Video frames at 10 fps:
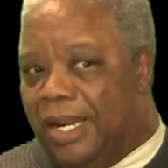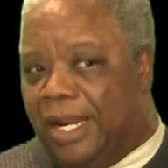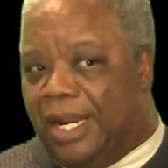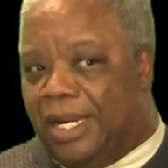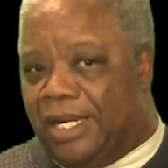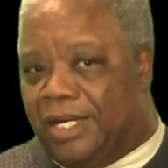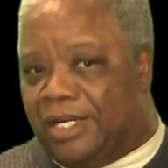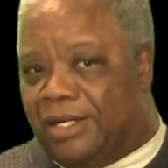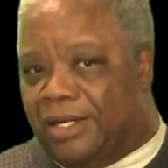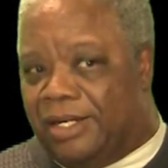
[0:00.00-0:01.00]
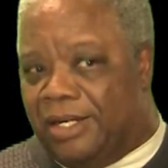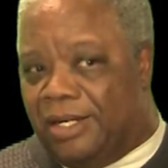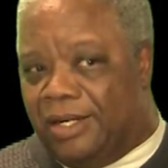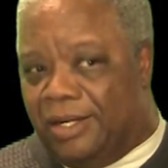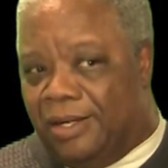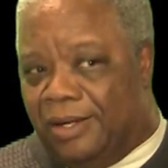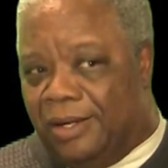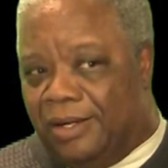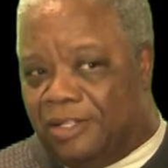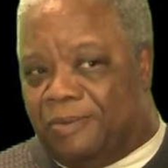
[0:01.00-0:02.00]
And I get the
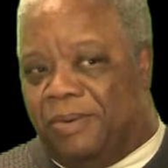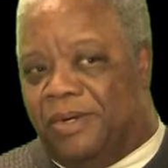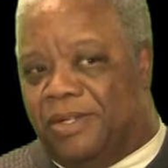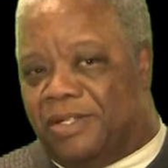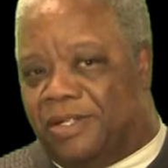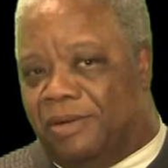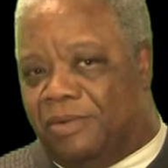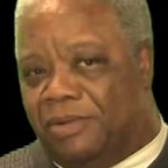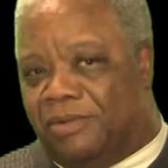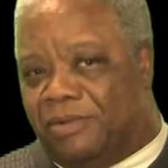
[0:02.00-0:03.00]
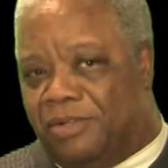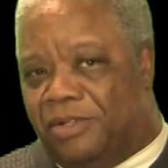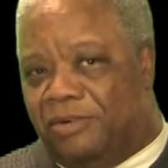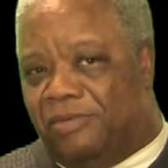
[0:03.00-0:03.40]
spirits of those youth